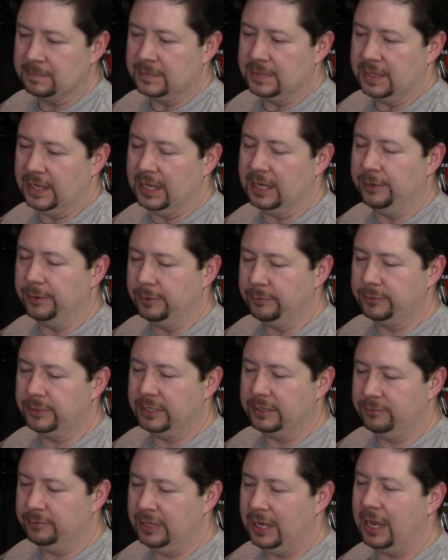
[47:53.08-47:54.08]
anyway,
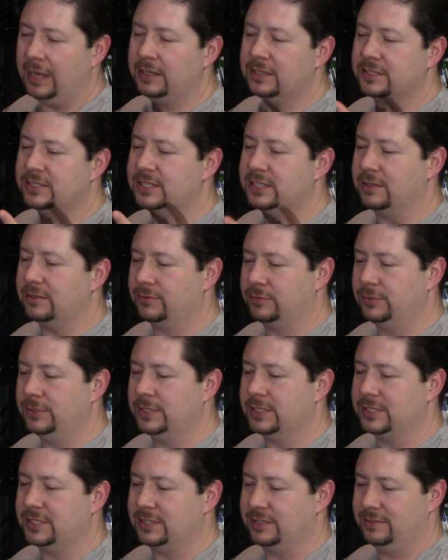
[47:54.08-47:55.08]
we had to sit through
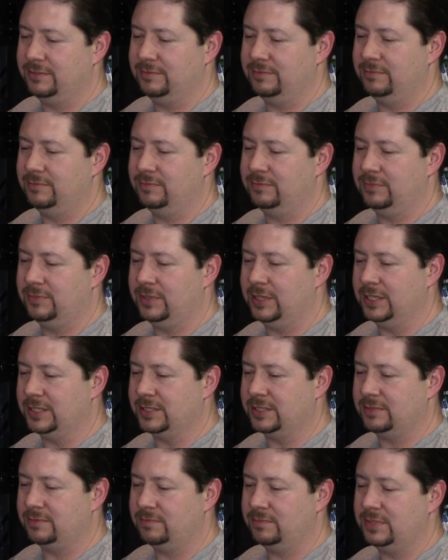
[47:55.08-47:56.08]

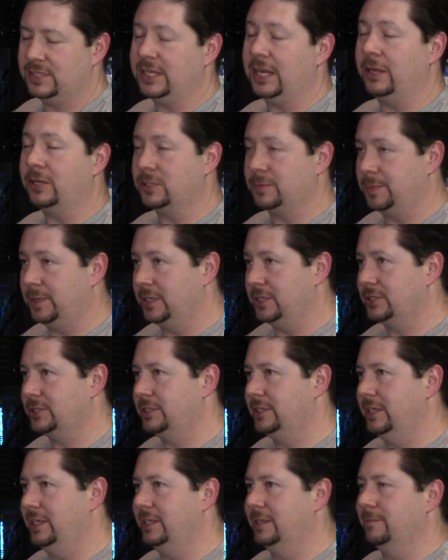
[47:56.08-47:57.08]
this sales pitch.
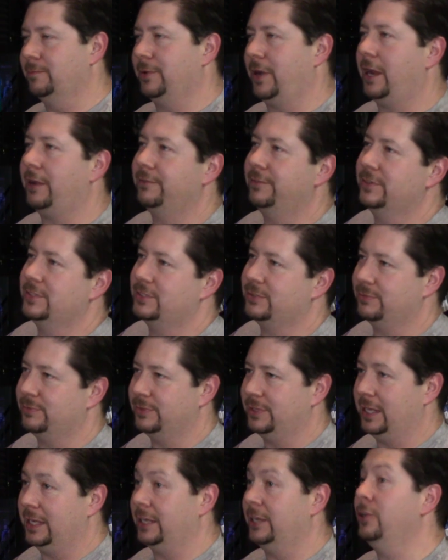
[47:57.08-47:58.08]
And the breakfast,
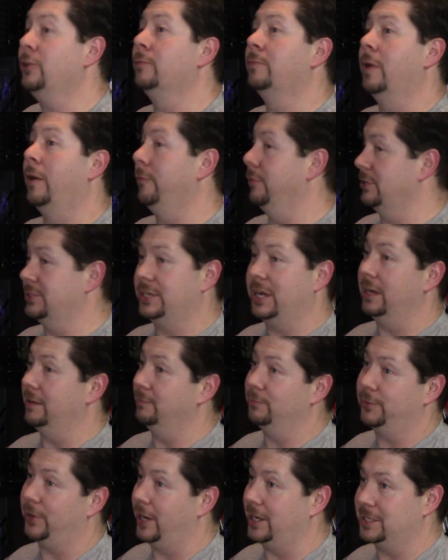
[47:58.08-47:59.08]
like, your mom was not
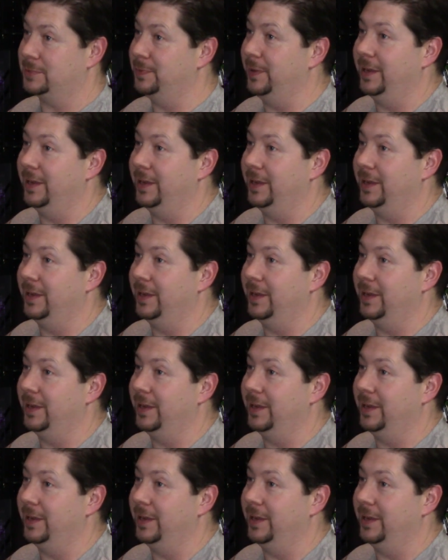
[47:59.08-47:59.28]
impressed